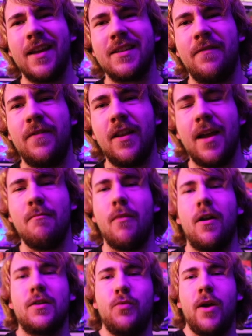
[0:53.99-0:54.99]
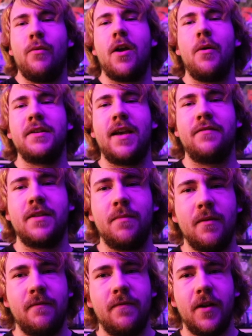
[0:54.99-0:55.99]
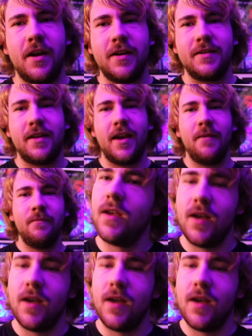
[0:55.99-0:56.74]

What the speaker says: because I feel like Mark Twain would always have something funny to say.